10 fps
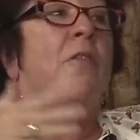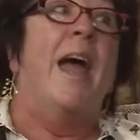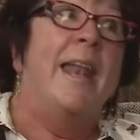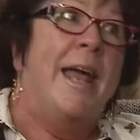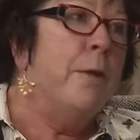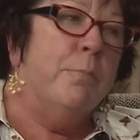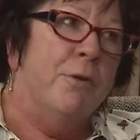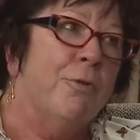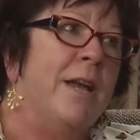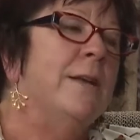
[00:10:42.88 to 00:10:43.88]
that hadn't
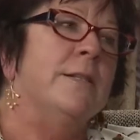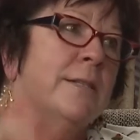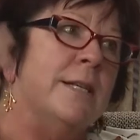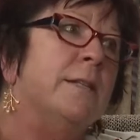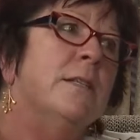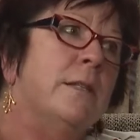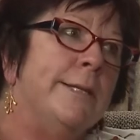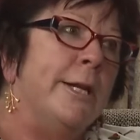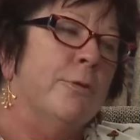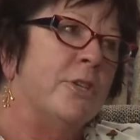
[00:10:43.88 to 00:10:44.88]
been raised since
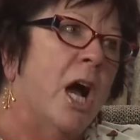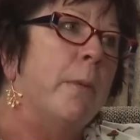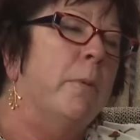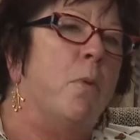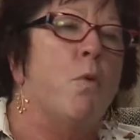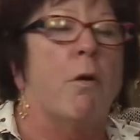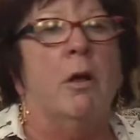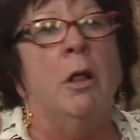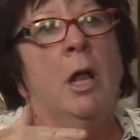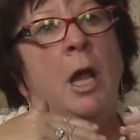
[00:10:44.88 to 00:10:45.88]
you know time
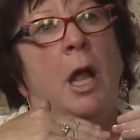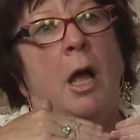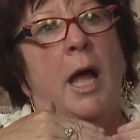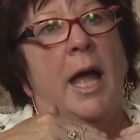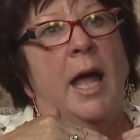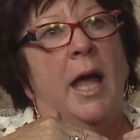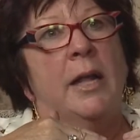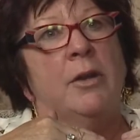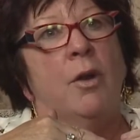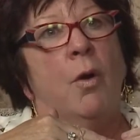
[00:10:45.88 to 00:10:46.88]
immemorial,
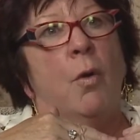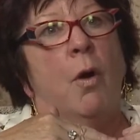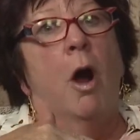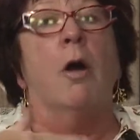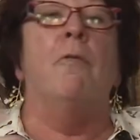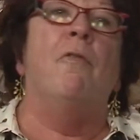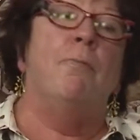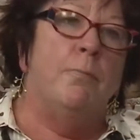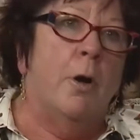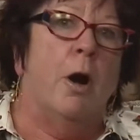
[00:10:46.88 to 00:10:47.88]
and our
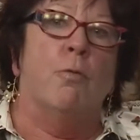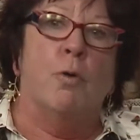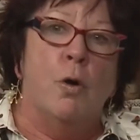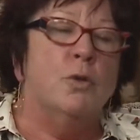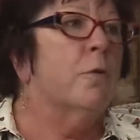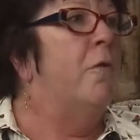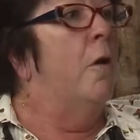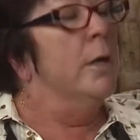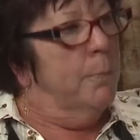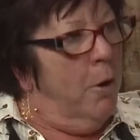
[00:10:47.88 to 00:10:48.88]
our roads were
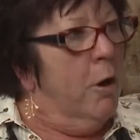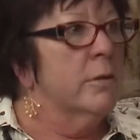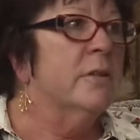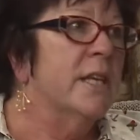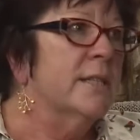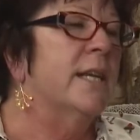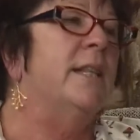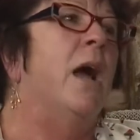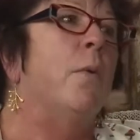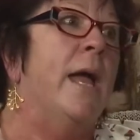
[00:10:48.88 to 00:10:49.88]
falling apart and things like
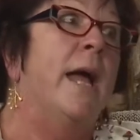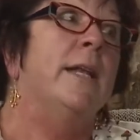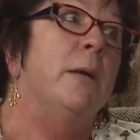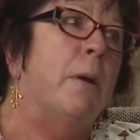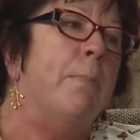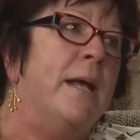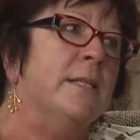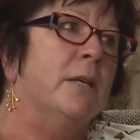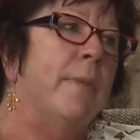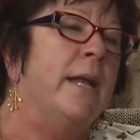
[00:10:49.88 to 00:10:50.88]
that. We had to keep up
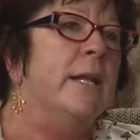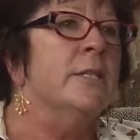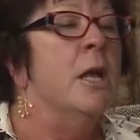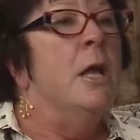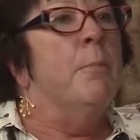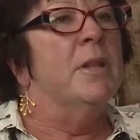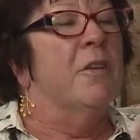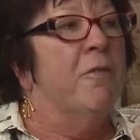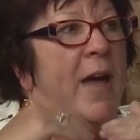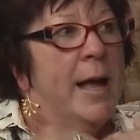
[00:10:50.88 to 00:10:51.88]
basic maintenance. But the
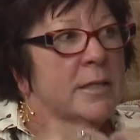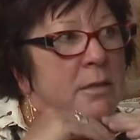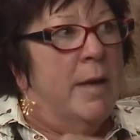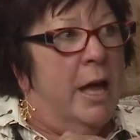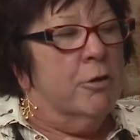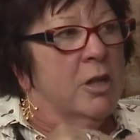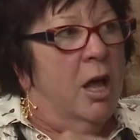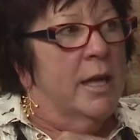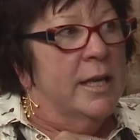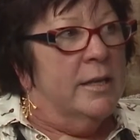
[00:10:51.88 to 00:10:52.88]
fact of the matter
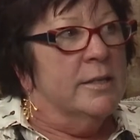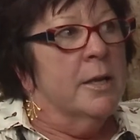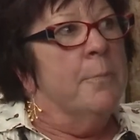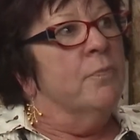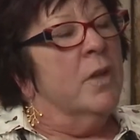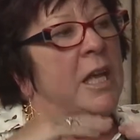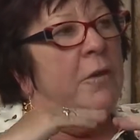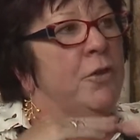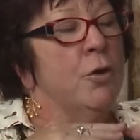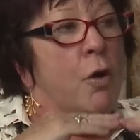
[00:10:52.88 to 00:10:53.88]
law is,
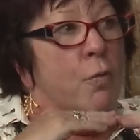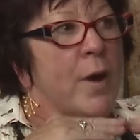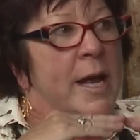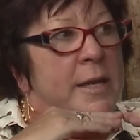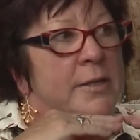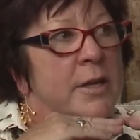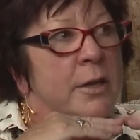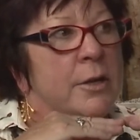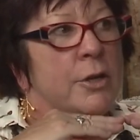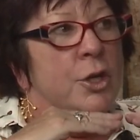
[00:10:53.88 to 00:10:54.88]
if you don't raise
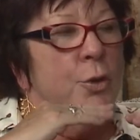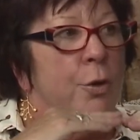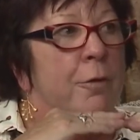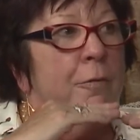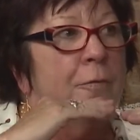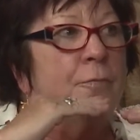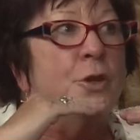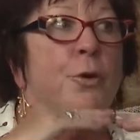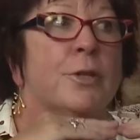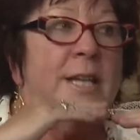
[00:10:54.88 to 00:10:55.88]
your right.
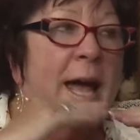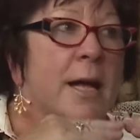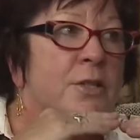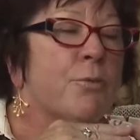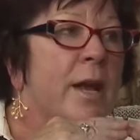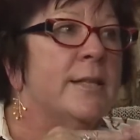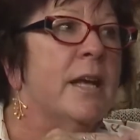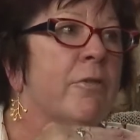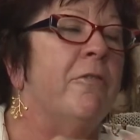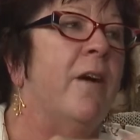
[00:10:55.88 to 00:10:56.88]
your tax rates
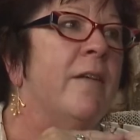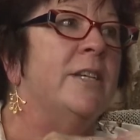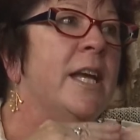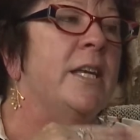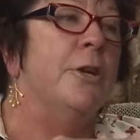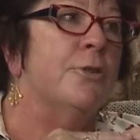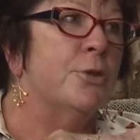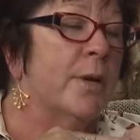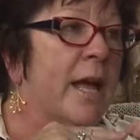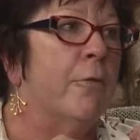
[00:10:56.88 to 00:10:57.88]
every five to eight years
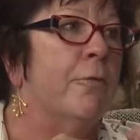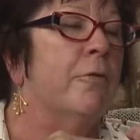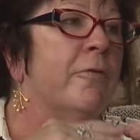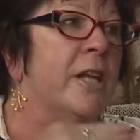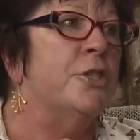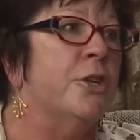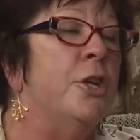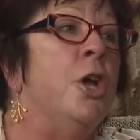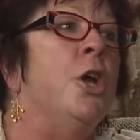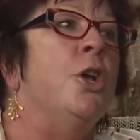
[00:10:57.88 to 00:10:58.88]
to account for inflation,
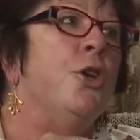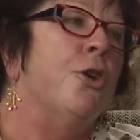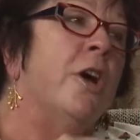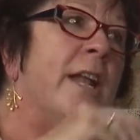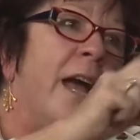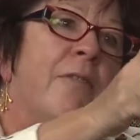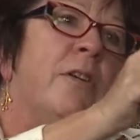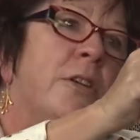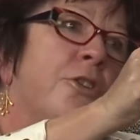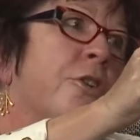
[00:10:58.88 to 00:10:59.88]
you're going to have
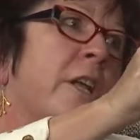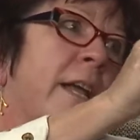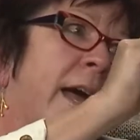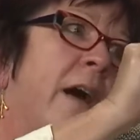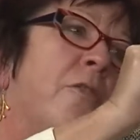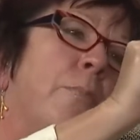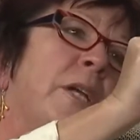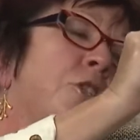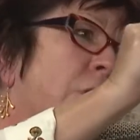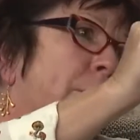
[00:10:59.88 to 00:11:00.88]
a you're going to have a
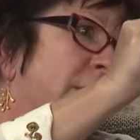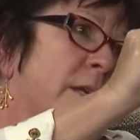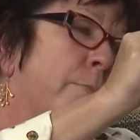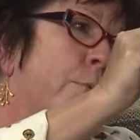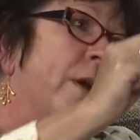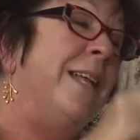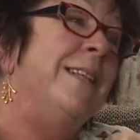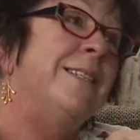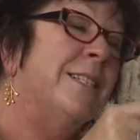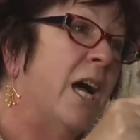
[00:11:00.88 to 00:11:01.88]
big jump at some point, and it's